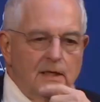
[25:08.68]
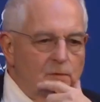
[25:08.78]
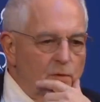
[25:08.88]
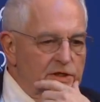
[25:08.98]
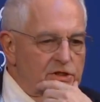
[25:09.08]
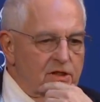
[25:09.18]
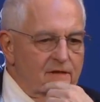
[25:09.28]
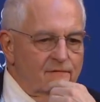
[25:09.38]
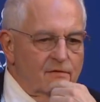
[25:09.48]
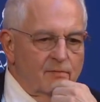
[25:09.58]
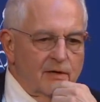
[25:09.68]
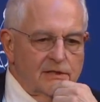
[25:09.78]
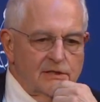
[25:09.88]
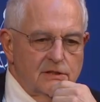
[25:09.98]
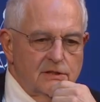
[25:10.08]
in which if the
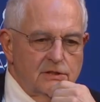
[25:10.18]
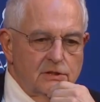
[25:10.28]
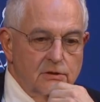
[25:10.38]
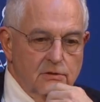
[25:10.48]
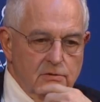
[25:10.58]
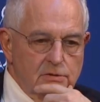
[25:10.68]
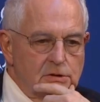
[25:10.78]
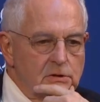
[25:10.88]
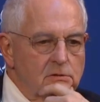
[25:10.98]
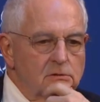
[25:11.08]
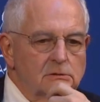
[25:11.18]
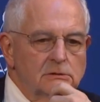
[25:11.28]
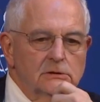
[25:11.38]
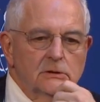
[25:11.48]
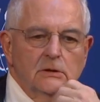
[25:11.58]
Brexiters lose,
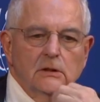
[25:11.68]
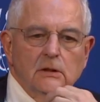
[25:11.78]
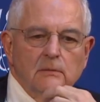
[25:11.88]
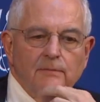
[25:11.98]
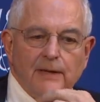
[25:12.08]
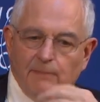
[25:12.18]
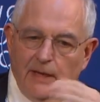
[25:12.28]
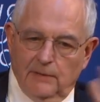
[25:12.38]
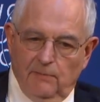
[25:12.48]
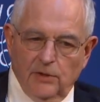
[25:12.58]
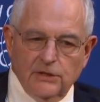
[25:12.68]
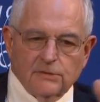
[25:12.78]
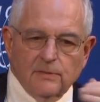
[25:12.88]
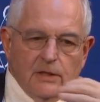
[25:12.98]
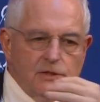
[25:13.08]
but by a
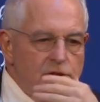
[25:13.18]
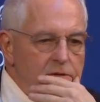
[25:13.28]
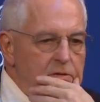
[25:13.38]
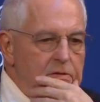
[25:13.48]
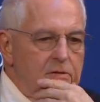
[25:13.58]
modest margin,